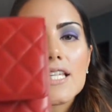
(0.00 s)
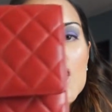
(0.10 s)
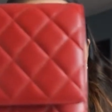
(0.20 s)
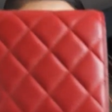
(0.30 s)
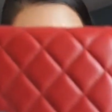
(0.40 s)

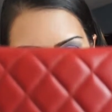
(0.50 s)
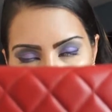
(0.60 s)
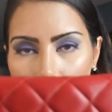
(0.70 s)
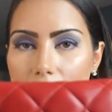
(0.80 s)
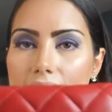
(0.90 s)

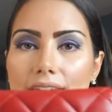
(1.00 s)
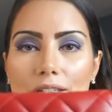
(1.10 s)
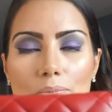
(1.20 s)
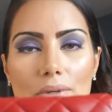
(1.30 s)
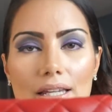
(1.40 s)
Chanel is
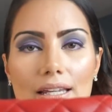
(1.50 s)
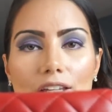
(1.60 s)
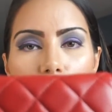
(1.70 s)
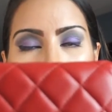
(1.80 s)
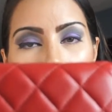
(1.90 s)
going to be
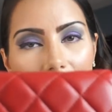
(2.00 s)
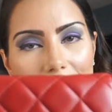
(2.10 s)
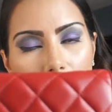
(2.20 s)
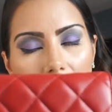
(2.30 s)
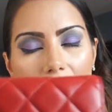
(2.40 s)
your
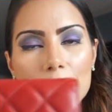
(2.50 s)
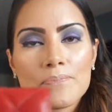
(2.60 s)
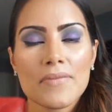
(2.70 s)
best bet.